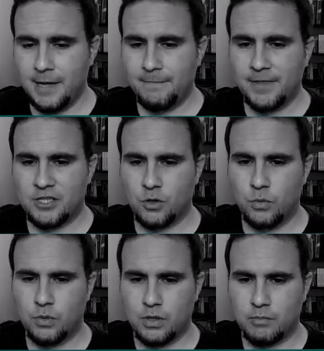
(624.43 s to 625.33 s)

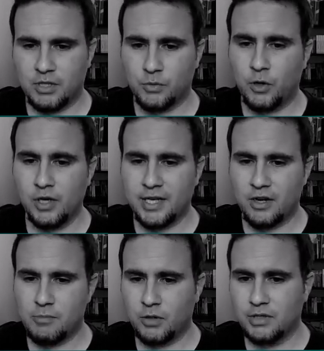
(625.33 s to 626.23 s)
So but we only care
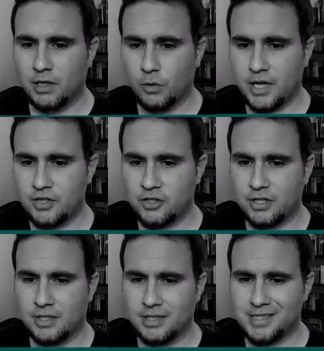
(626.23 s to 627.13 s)
about the
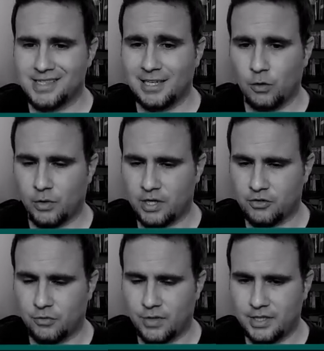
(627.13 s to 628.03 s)
location, the z
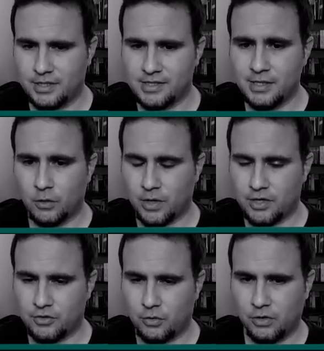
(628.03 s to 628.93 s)
location, right? The z
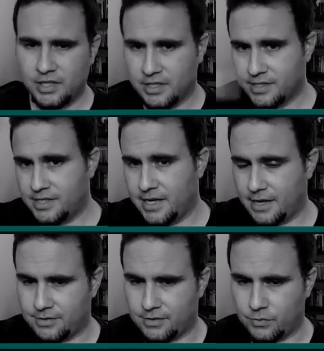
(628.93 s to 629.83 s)
location, only the z
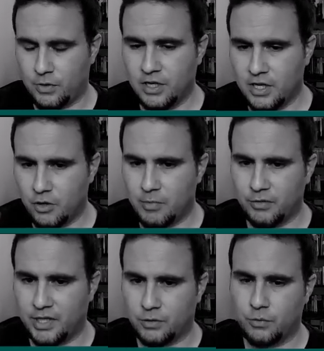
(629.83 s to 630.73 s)
axis. We only care
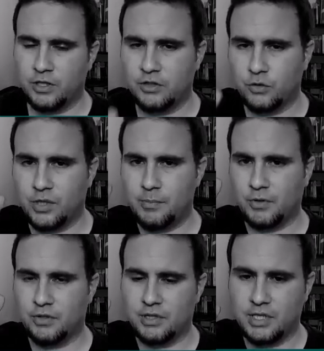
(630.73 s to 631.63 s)
about that. We wanted to keep
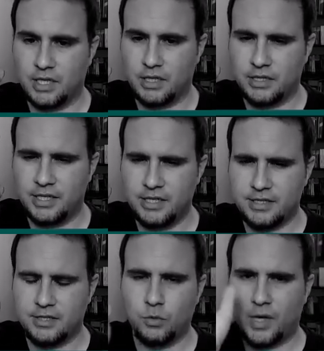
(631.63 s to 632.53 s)
on the
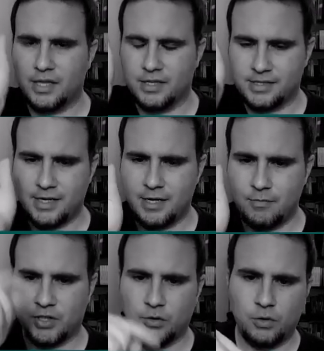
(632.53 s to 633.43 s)
x and the y the same,
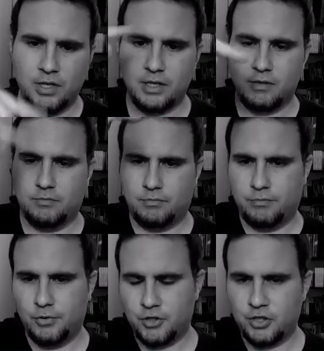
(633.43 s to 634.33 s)
but only
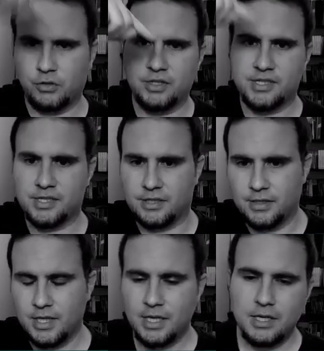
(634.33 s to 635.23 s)
push it on the z,
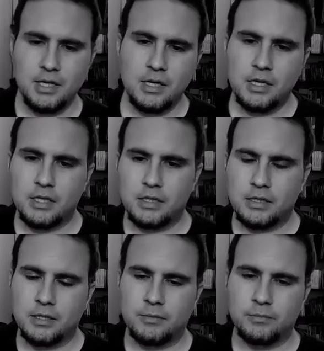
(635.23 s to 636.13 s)

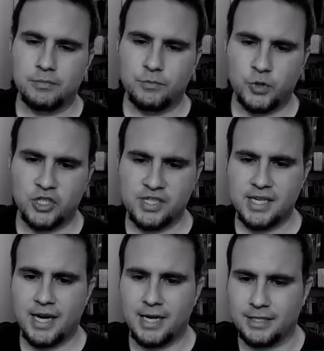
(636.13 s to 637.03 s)
which is
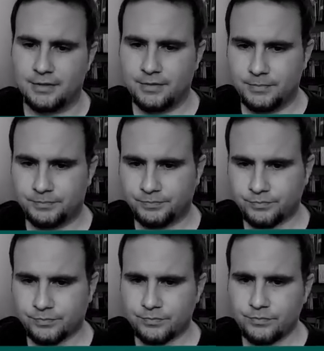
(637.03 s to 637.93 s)
the height.
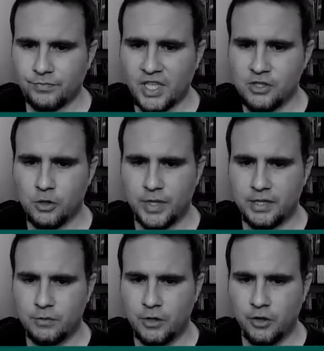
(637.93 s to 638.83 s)
So
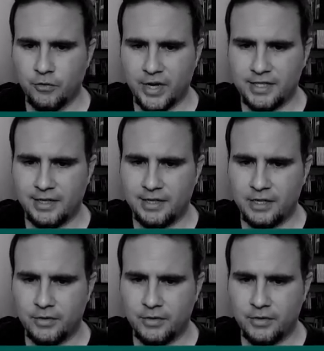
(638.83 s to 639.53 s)
we're going to right click here